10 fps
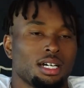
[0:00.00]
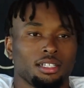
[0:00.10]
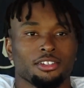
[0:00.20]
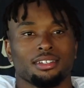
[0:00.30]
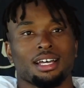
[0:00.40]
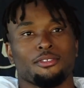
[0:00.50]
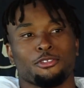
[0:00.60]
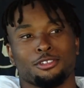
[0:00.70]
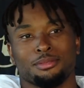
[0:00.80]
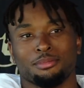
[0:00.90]
I learned a lot
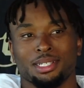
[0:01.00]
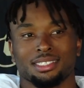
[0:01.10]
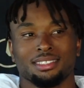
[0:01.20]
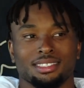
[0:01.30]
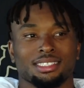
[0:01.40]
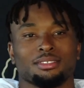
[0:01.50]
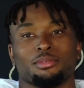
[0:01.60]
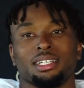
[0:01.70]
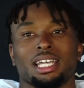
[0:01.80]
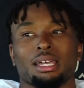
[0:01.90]
from him, basically. Just
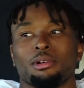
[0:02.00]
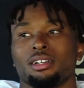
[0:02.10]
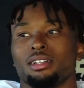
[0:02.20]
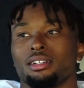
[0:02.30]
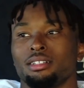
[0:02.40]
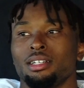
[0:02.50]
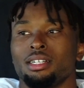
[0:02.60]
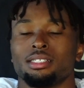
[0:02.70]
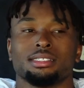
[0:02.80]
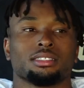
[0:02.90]
when he came out here,
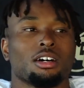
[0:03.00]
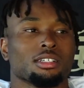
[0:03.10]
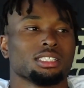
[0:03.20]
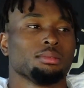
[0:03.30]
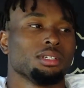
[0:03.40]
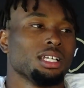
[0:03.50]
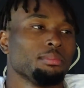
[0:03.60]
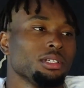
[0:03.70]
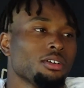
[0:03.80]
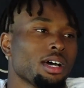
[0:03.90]
just talking to me,
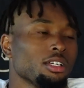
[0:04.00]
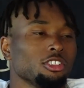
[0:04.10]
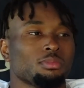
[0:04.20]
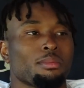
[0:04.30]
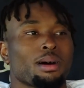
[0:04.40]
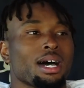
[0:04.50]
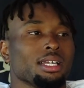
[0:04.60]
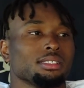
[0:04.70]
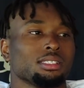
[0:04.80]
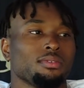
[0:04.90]
letting me know how to use my
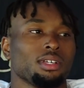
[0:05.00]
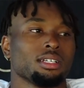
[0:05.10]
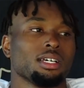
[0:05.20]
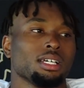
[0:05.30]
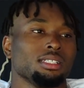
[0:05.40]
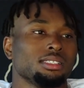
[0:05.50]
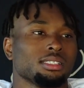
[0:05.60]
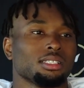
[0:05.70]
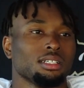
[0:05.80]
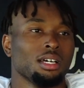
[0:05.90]
body and stuff like that. He's
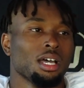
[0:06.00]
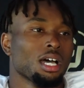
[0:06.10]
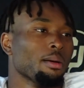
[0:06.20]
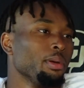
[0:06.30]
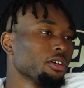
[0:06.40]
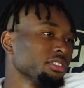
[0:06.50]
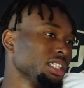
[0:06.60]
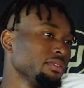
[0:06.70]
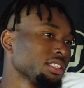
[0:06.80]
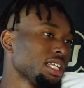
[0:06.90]
just a bigger
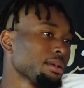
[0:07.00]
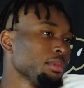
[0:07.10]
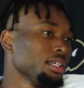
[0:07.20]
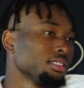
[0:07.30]
receiver just like me.